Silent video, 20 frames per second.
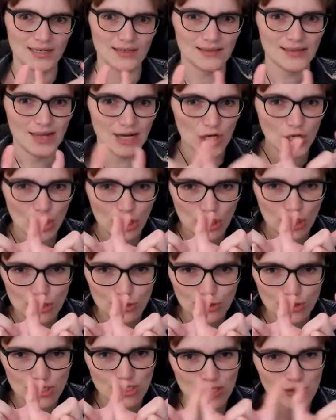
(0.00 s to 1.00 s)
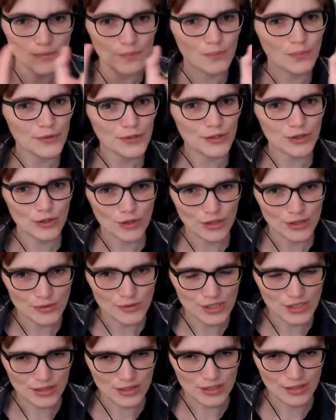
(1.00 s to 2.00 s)
They're close, but not
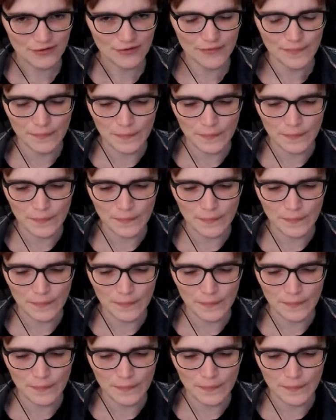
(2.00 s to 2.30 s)
close enough.